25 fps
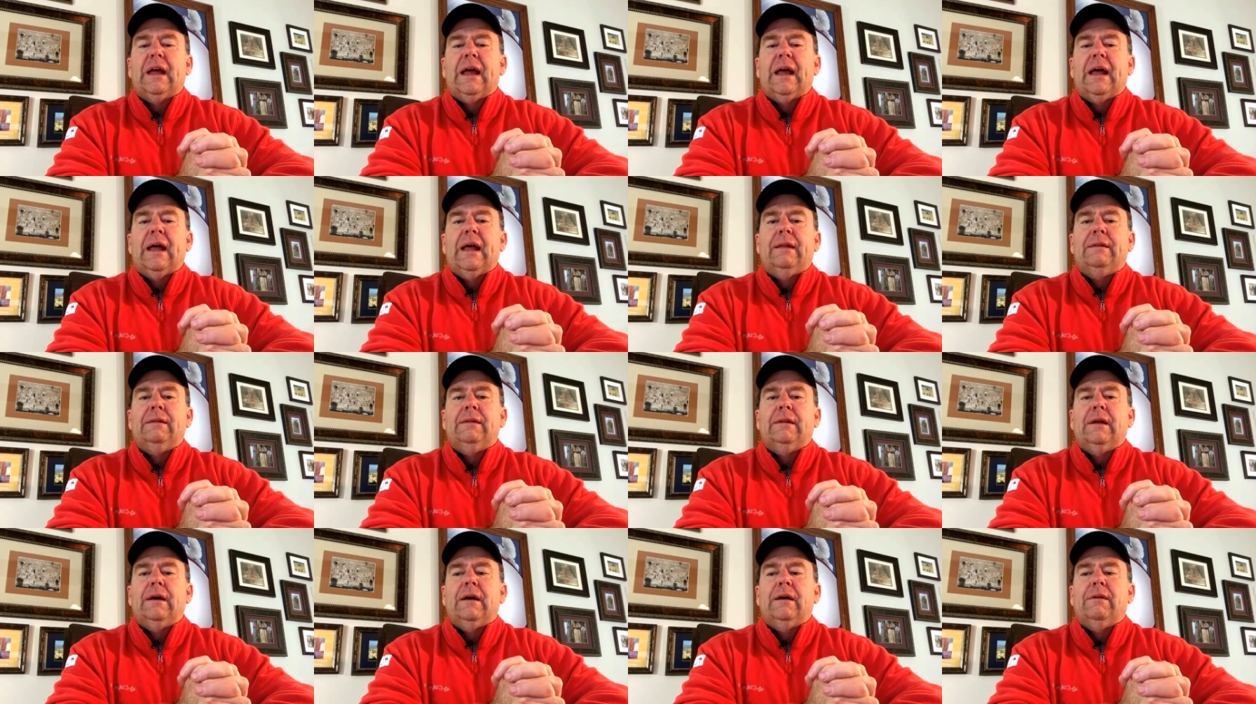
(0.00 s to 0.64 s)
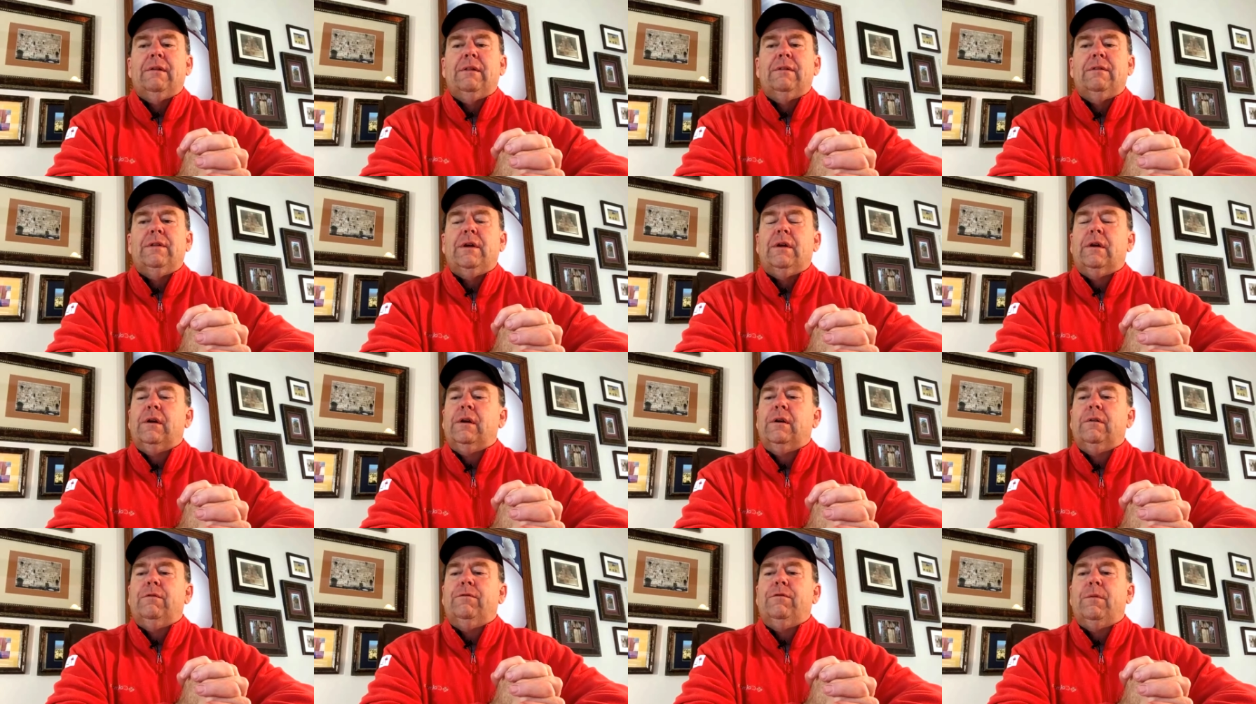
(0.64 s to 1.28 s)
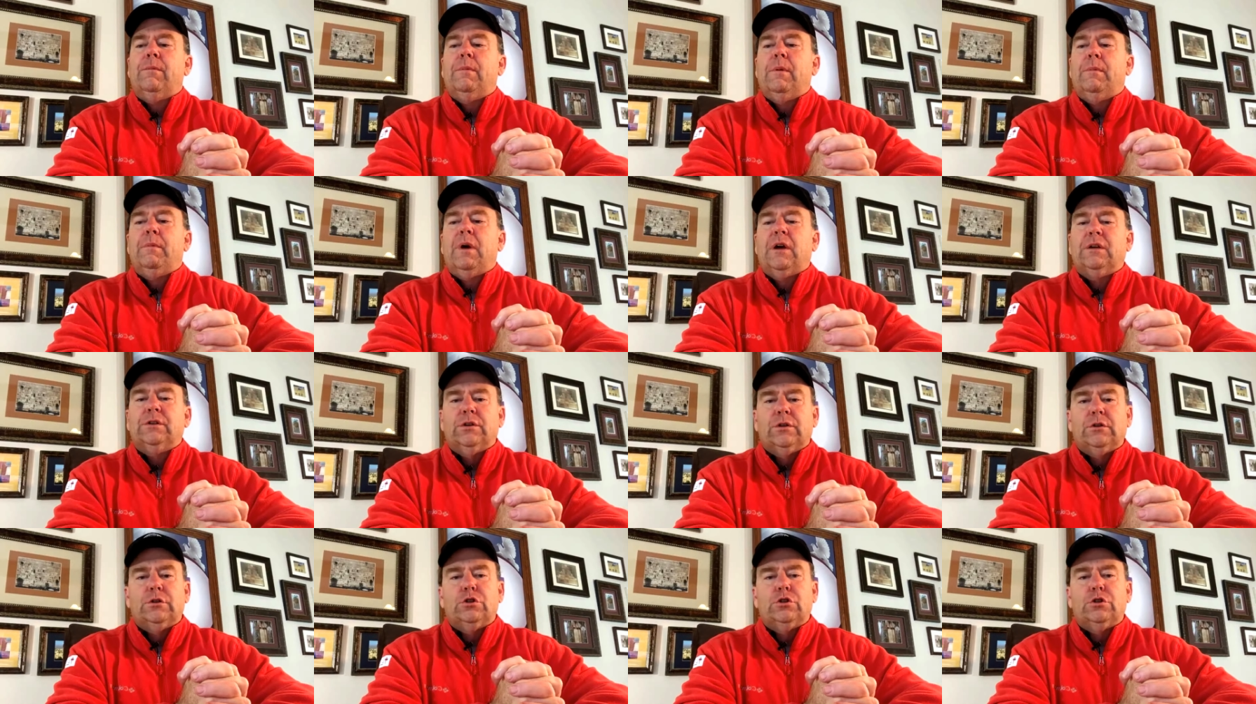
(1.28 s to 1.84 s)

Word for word: and uh, they're from a Muslim